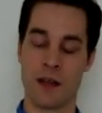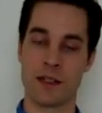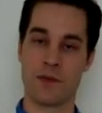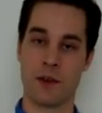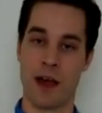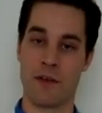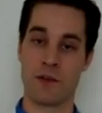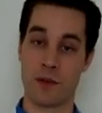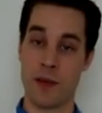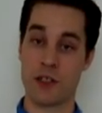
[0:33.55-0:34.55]
us if you have
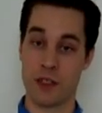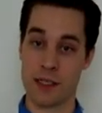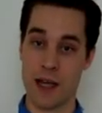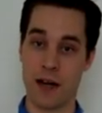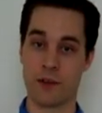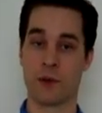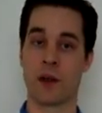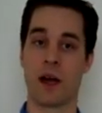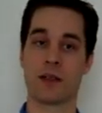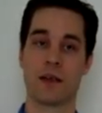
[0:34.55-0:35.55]
inflammation inside of you or
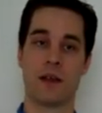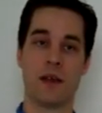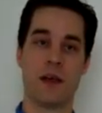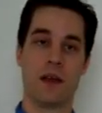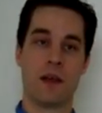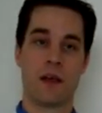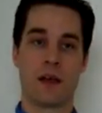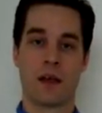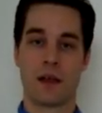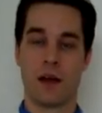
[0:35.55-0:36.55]

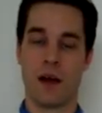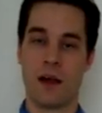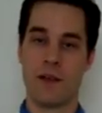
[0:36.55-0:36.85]
not.